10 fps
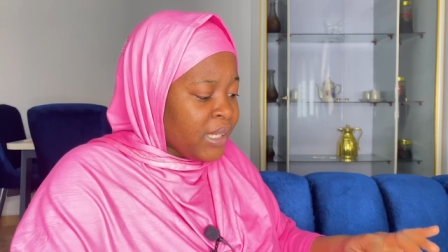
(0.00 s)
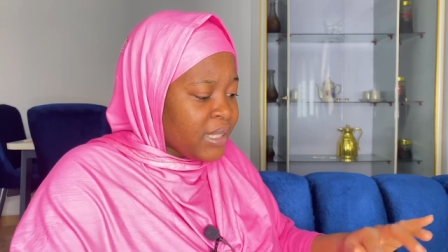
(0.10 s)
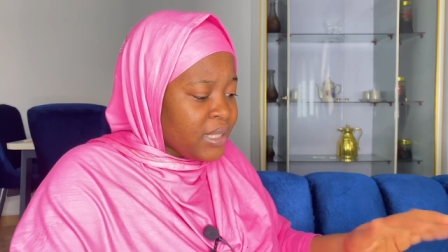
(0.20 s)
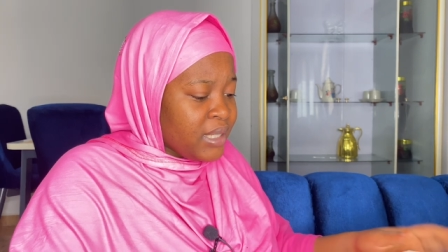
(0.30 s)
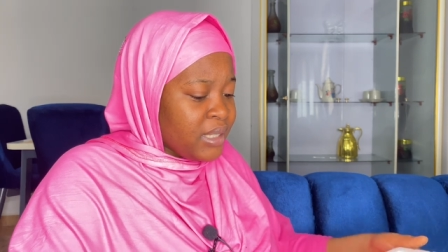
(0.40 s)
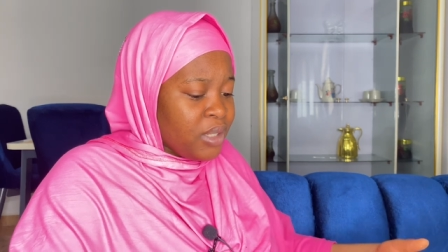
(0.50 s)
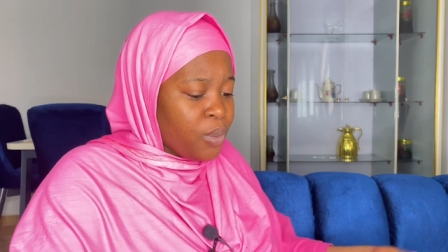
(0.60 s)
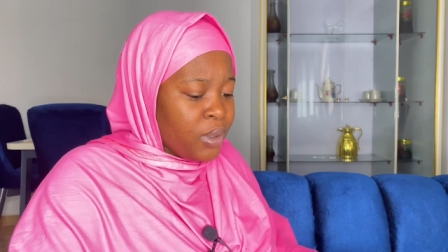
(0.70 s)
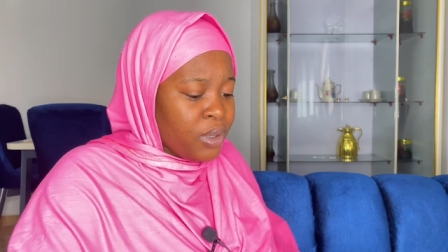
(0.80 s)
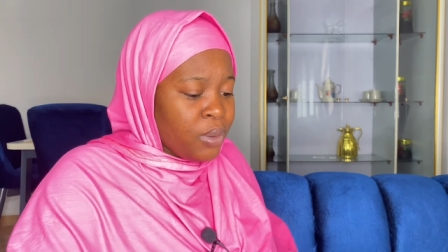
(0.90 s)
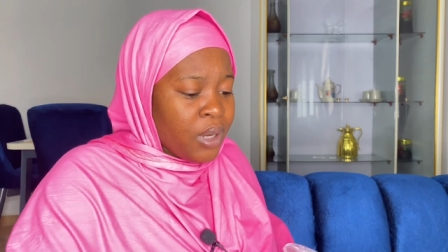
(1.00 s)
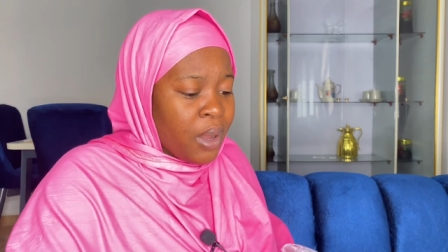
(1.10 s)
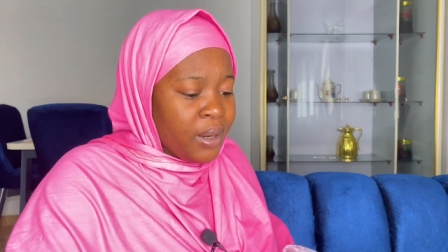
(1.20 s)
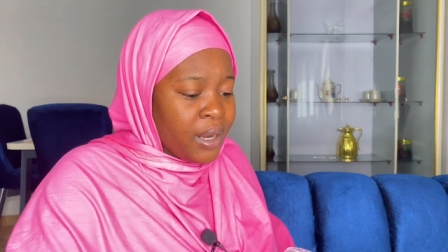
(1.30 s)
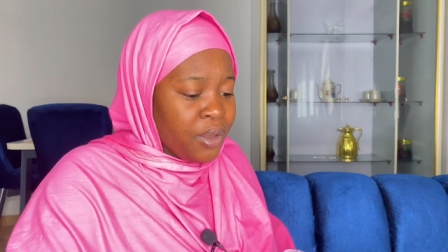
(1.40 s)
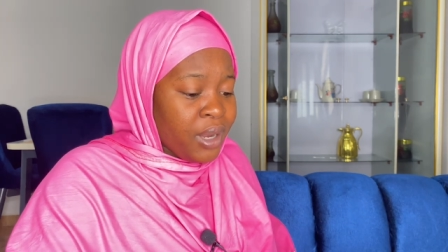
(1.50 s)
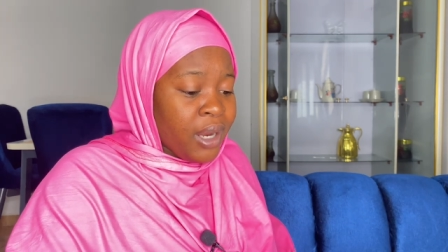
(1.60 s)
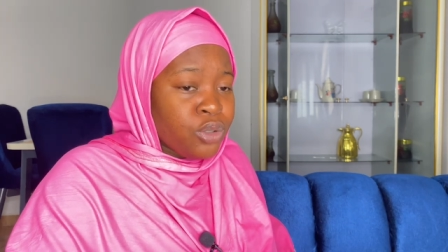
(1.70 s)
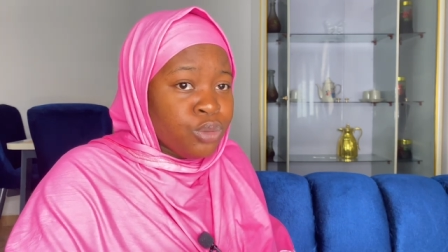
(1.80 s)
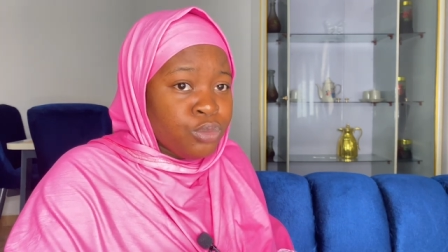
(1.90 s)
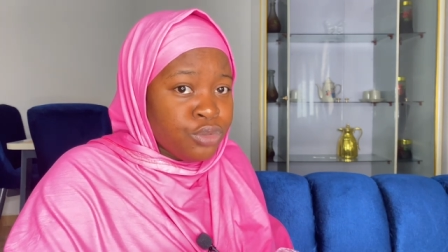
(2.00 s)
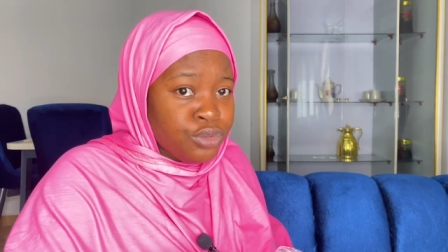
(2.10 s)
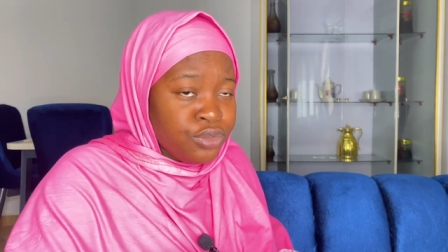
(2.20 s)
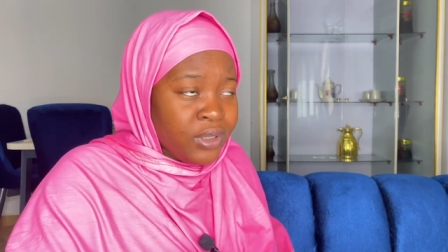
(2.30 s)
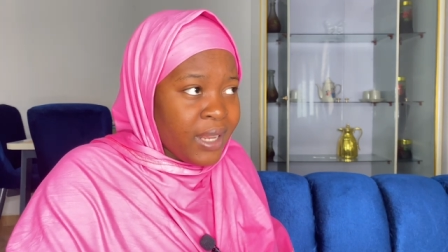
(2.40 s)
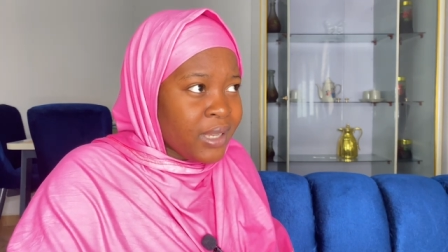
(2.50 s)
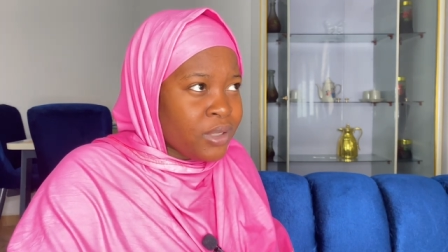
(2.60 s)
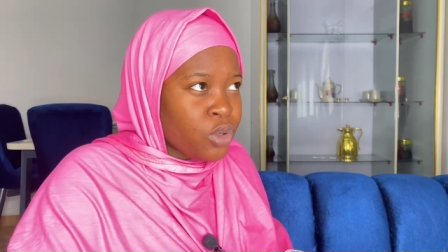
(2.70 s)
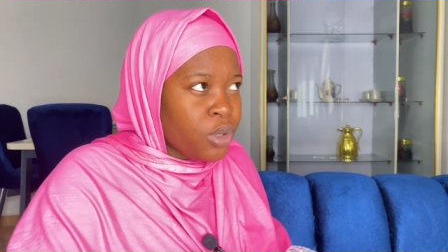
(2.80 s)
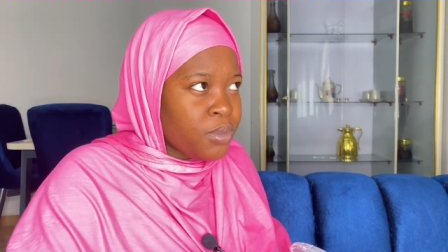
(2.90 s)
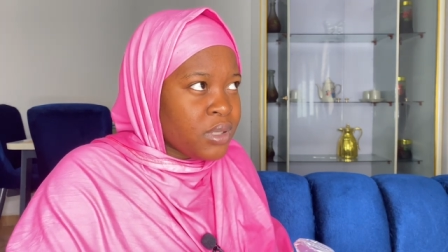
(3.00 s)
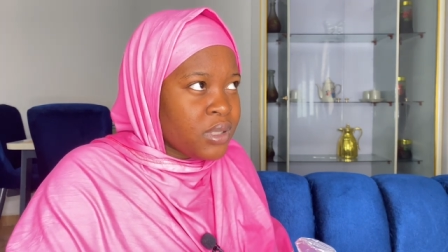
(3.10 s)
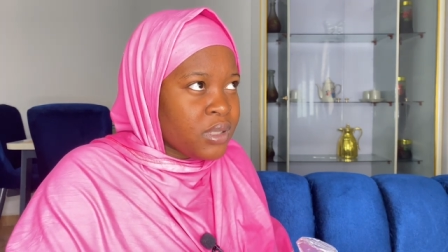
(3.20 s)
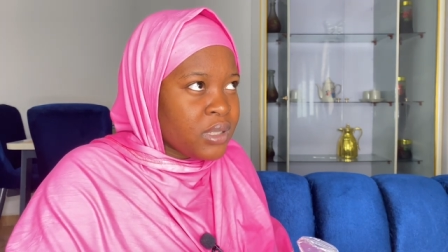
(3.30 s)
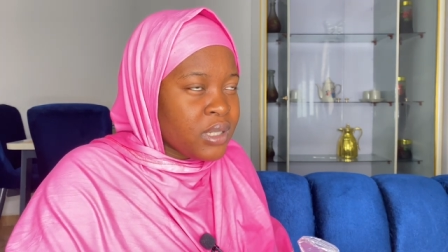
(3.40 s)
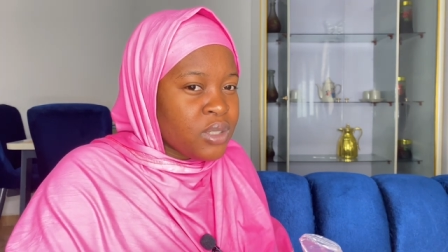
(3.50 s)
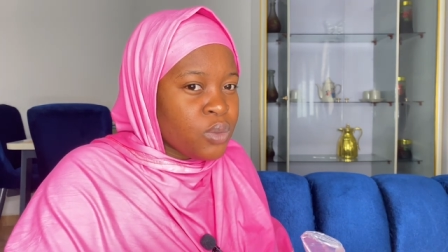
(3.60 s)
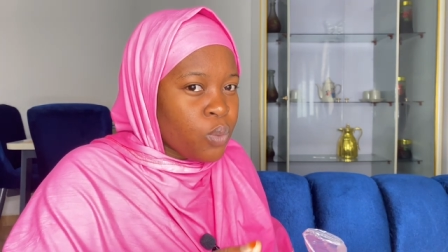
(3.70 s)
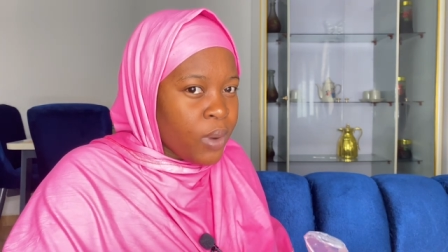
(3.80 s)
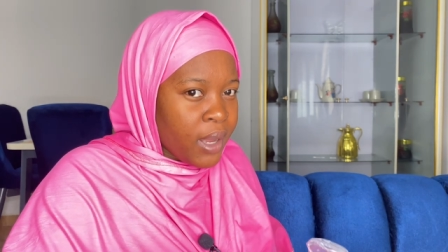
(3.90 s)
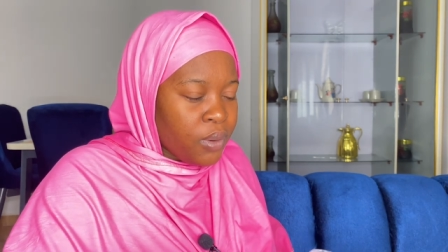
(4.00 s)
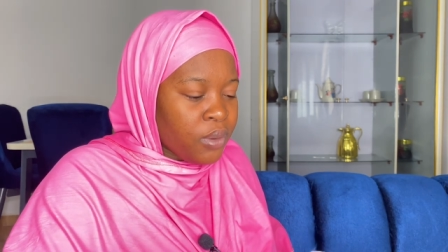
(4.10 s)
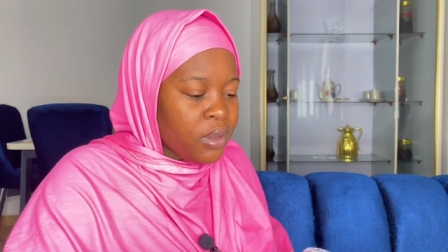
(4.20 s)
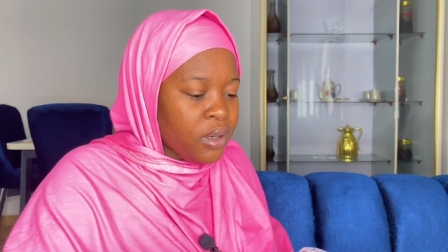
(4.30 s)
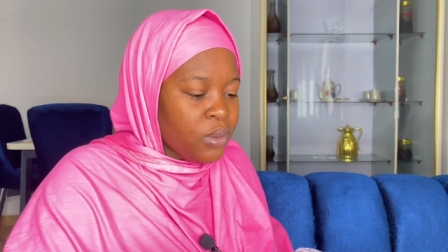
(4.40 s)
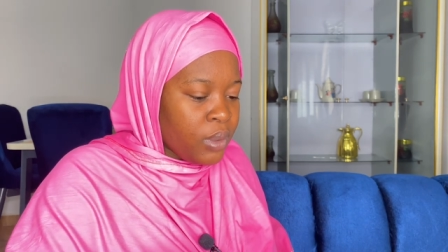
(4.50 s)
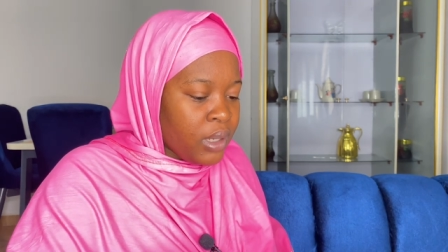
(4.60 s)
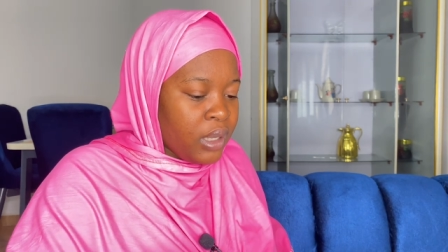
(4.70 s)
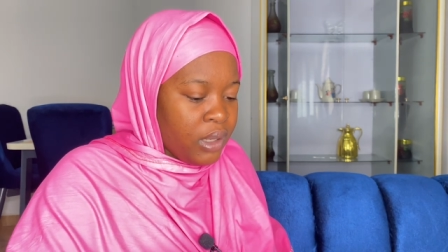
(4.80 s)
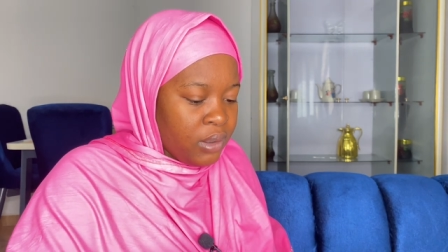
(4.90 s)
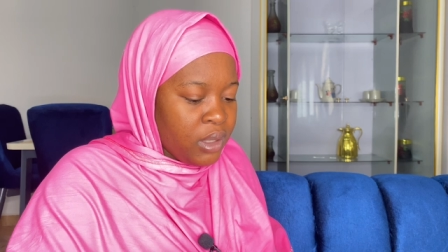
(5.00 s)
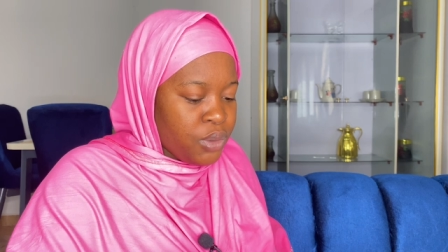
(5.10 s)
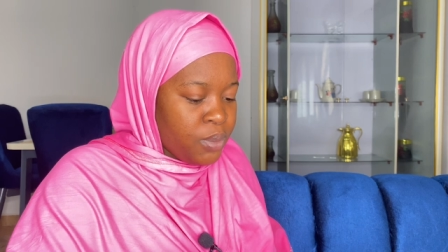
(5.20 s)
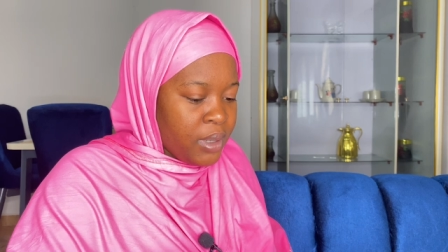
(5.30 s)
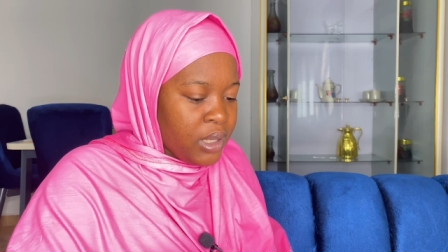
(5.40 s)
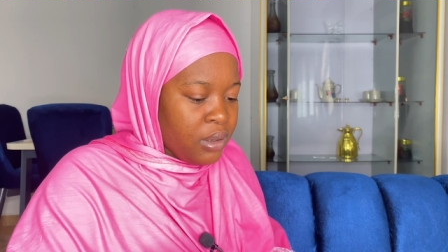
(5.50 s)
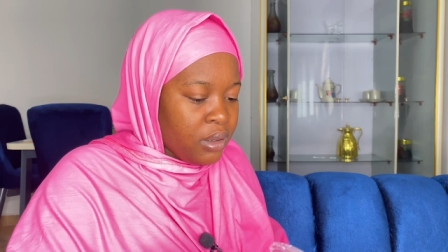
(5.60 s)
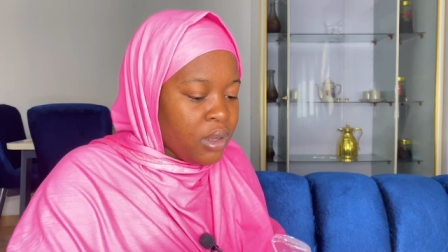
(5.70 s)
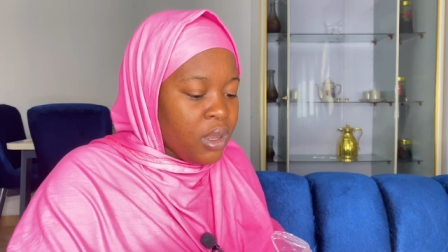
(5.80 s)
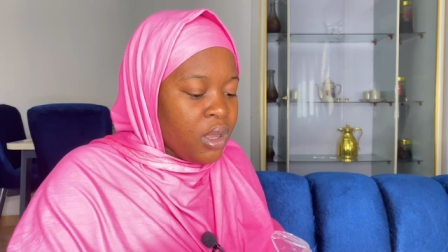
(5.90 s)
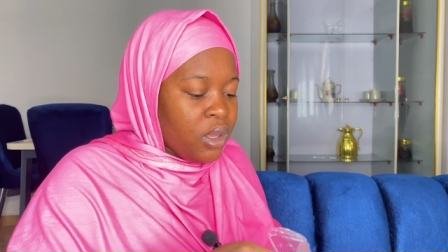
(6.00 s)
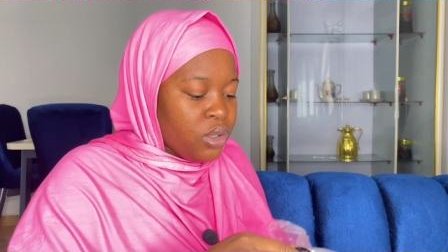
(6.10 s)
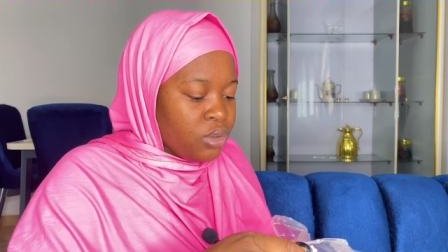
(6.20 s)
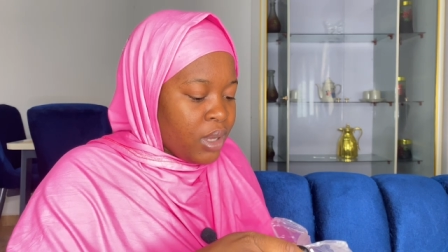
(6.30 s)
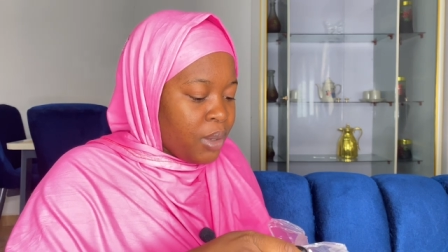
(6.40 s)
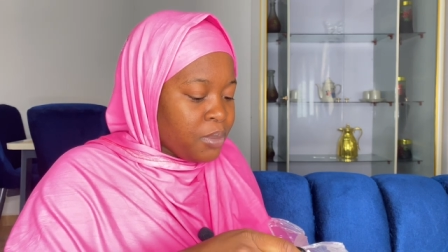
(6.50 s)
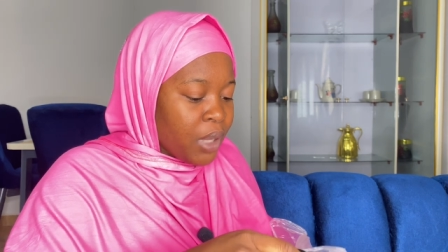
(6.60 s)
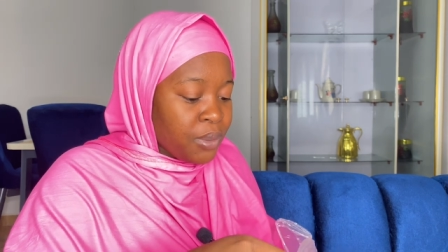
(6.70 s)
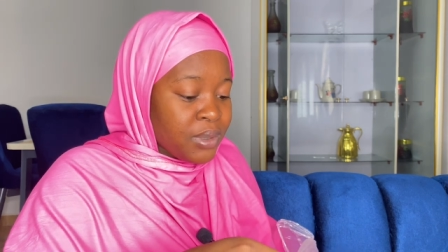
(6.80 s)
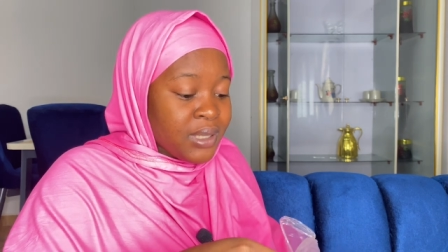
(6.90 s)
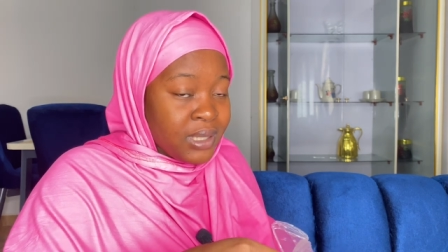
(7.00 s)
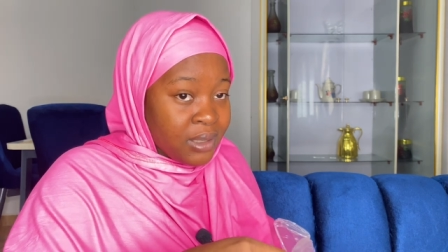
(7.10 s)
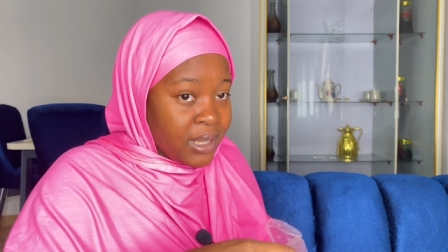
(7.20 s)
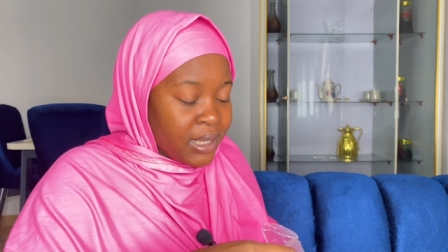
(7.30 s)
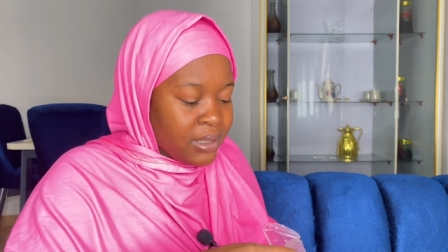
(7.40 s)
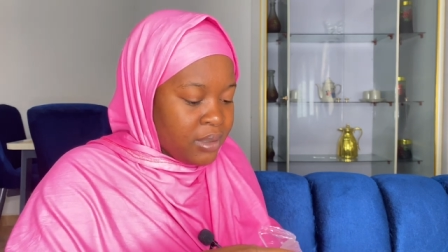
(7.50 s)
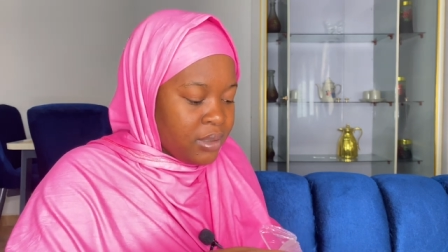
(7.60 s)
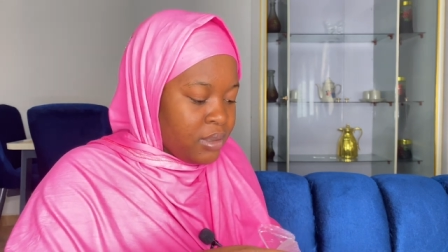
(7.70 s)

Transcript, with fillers: teeth the one that, that one that you can remove like it comes six in one or three in one here i wanted to buy that one so i'll, I'll still get it